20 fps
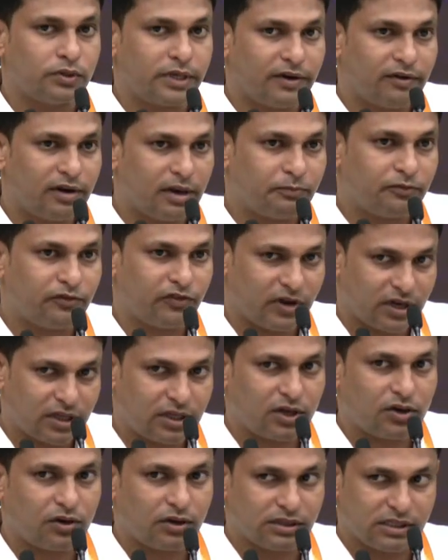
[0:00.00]
develop
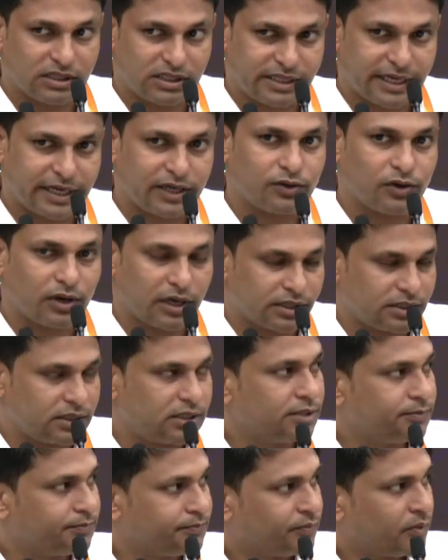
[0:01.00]
further on this
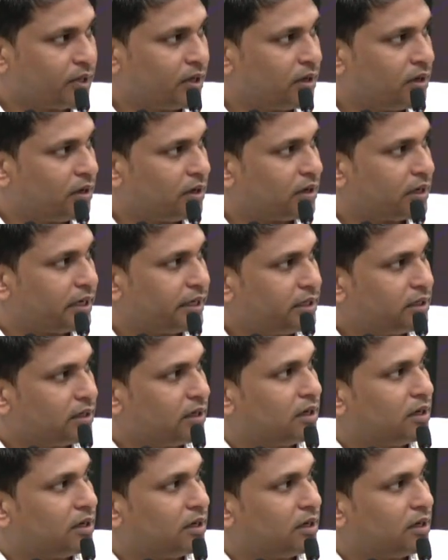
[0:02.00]
technology, right?